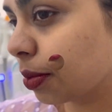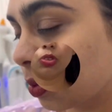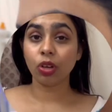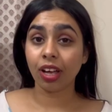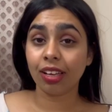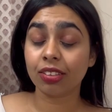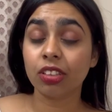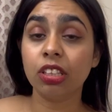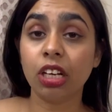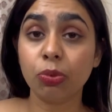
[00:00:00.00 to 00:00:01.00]
So guys,
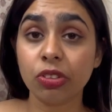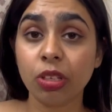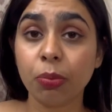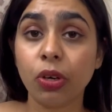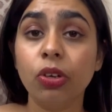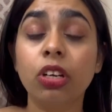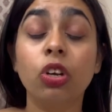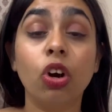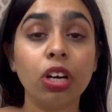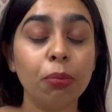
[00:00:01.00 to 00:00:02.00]
that was about
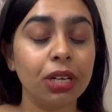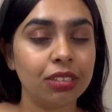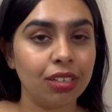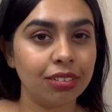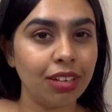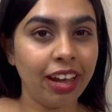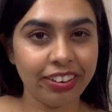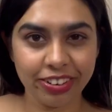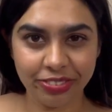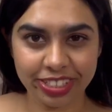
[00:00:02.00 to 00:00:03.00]
Dr. Batra's
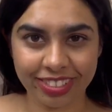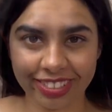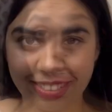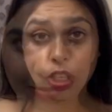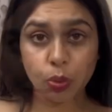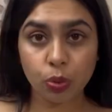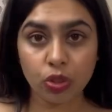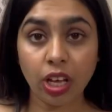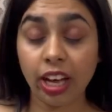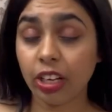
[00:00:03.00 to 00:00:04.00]
Hydrafacial. They use
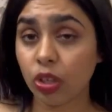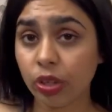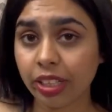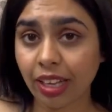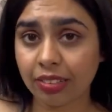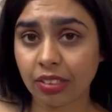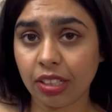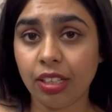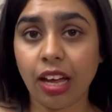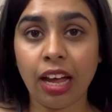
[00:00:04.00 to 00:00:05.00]
hyaluronic
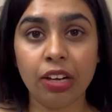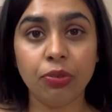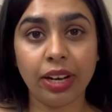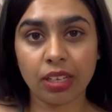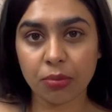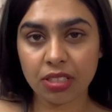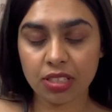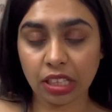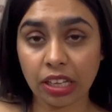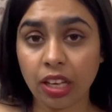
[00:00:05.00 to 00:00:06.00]
acid and vitamin
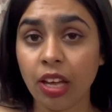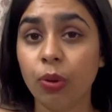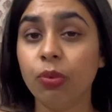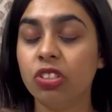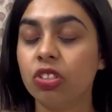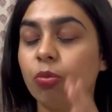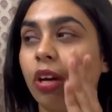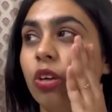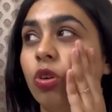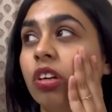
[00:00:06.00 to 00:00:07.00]
C, which is why
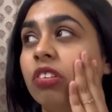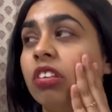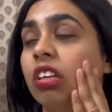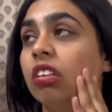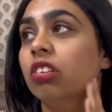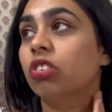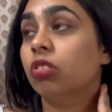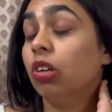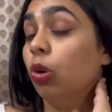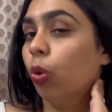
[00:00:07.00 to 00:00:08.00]
you can see this
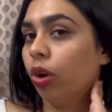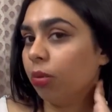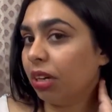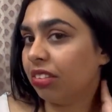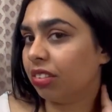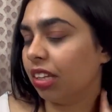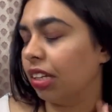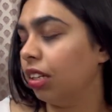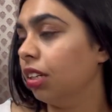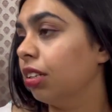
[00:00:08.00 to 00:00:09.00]
glow on my skin.